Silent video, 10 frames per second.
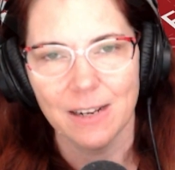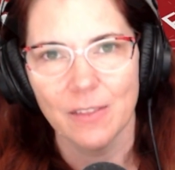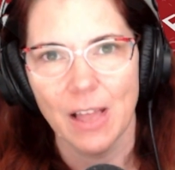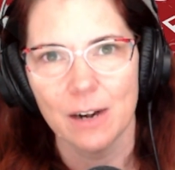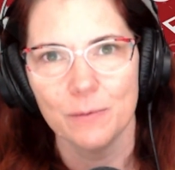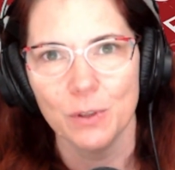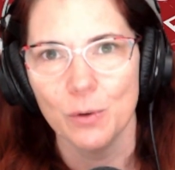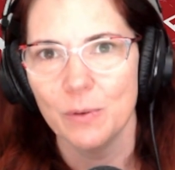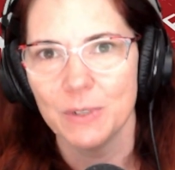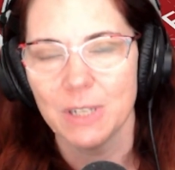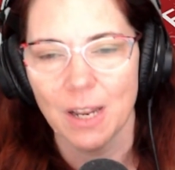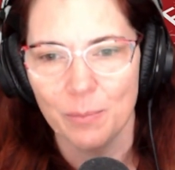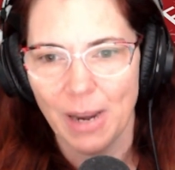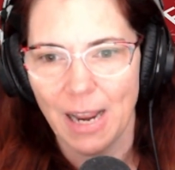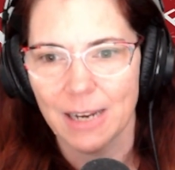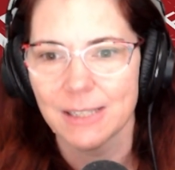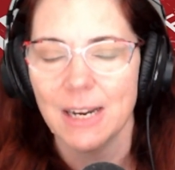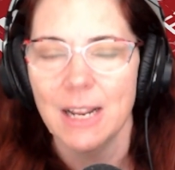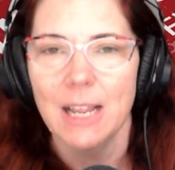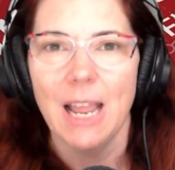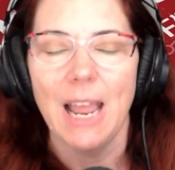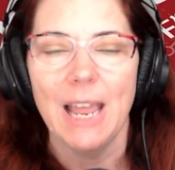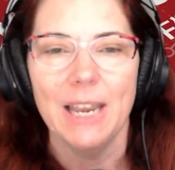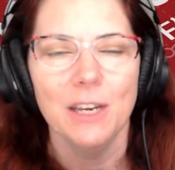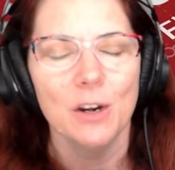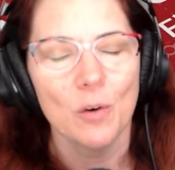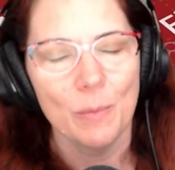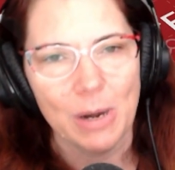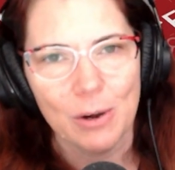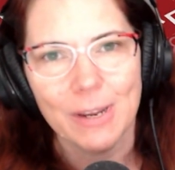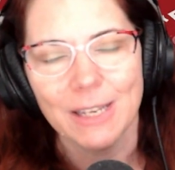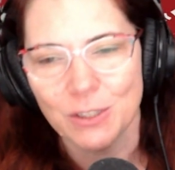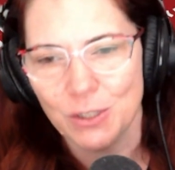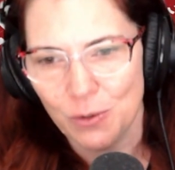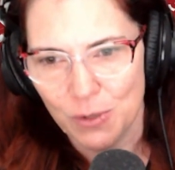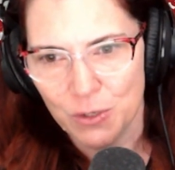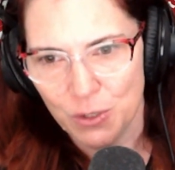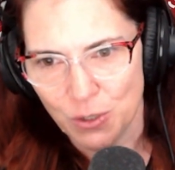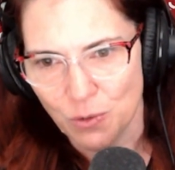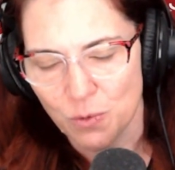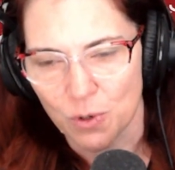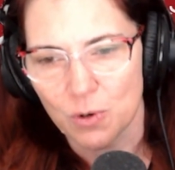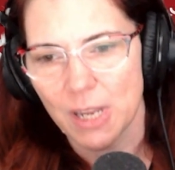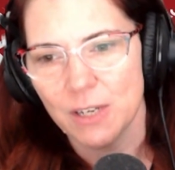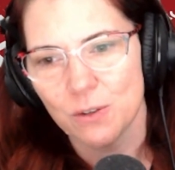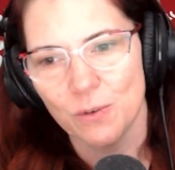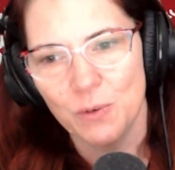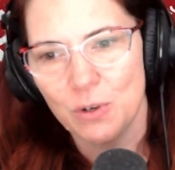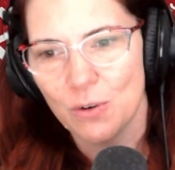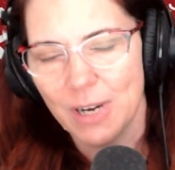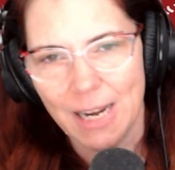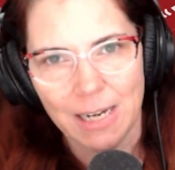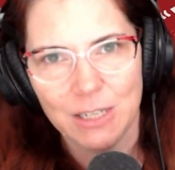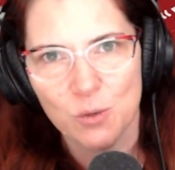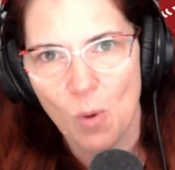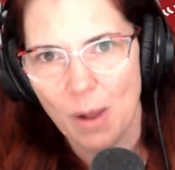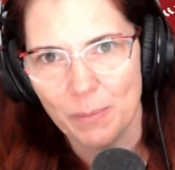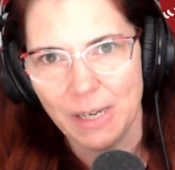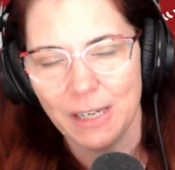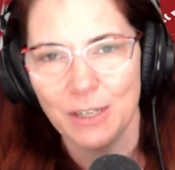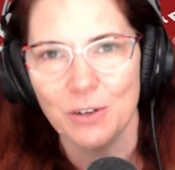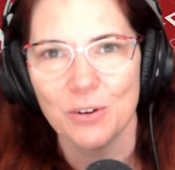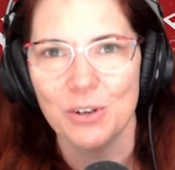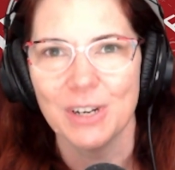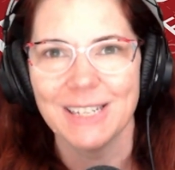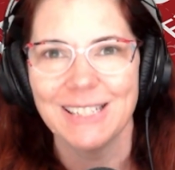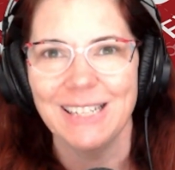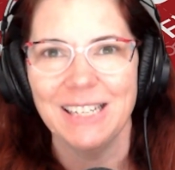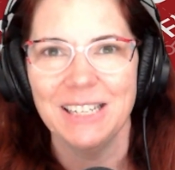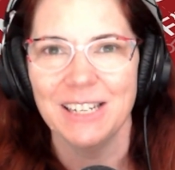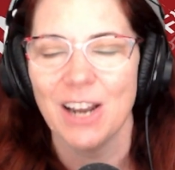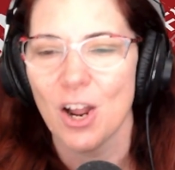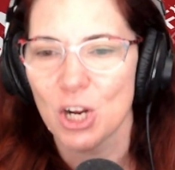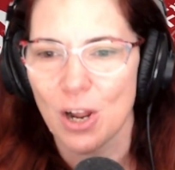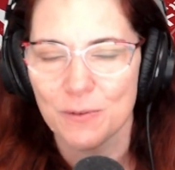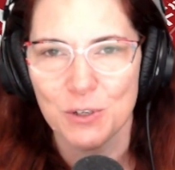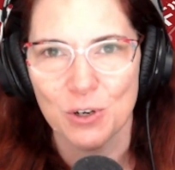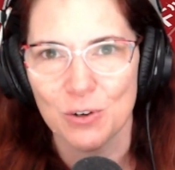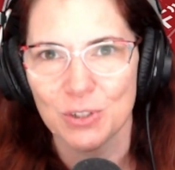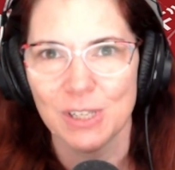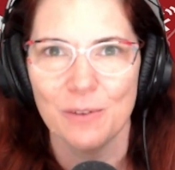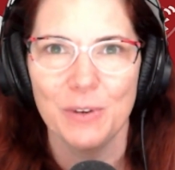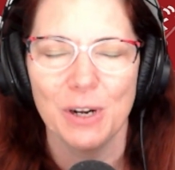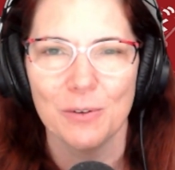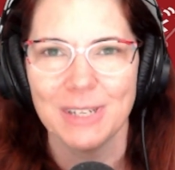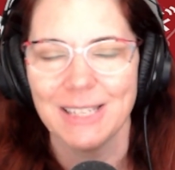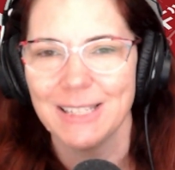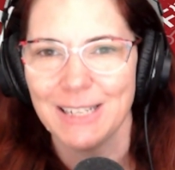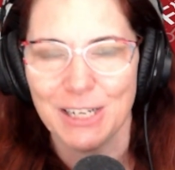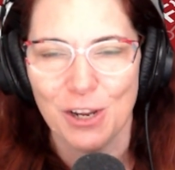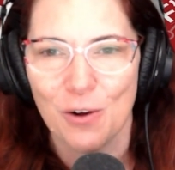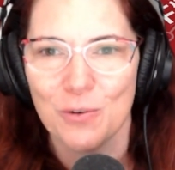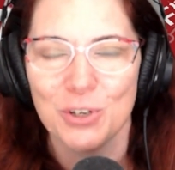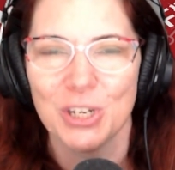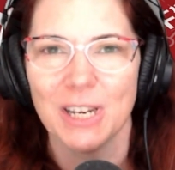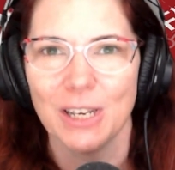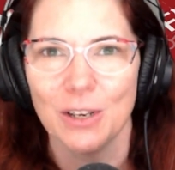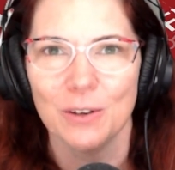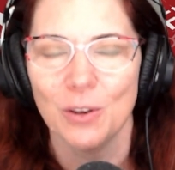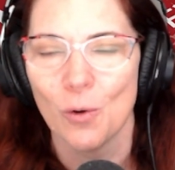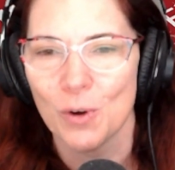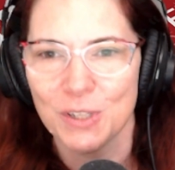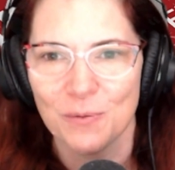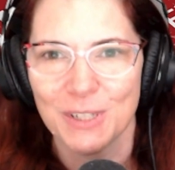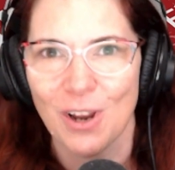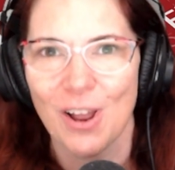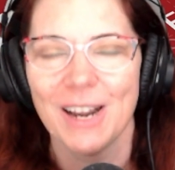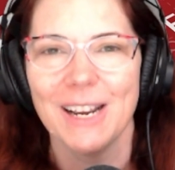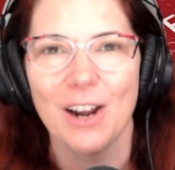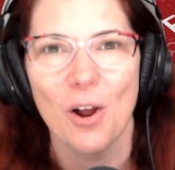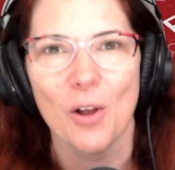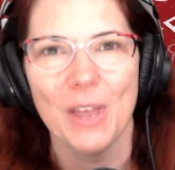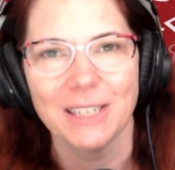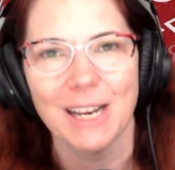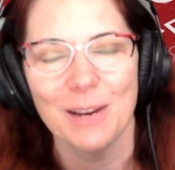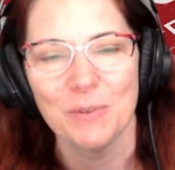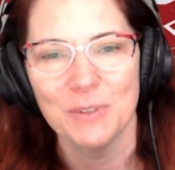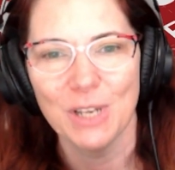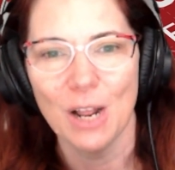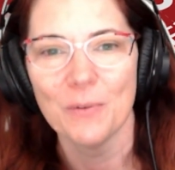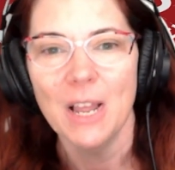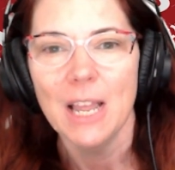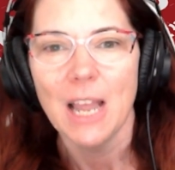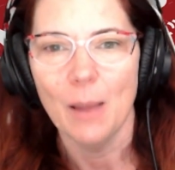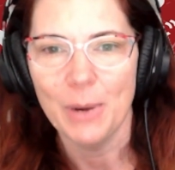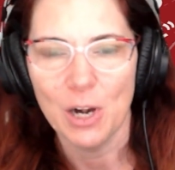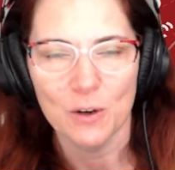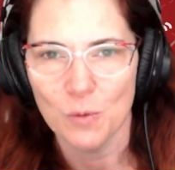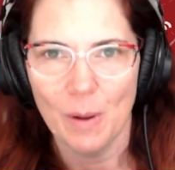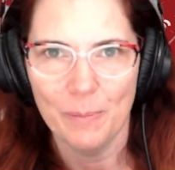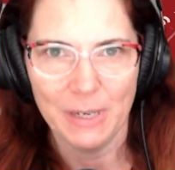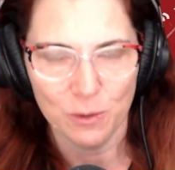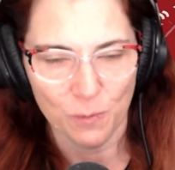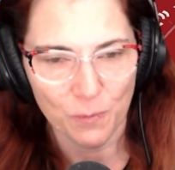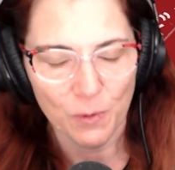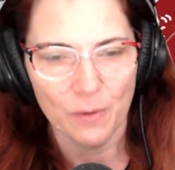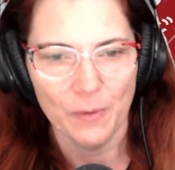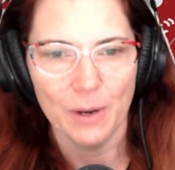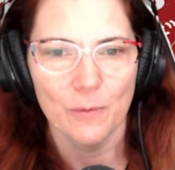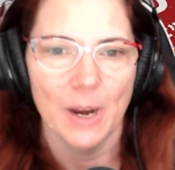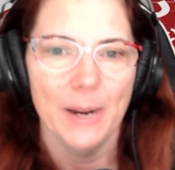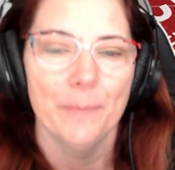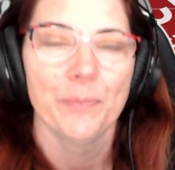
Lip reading: lot of Louis Vuitton bags. And, Americans do this too. Okay, so if you go to any swap meet, you're going to see knockoff shirts of, Assistant Coach and Lawrence Vuitton and all that type of stuff. I mean, our swap meets are full of it, right?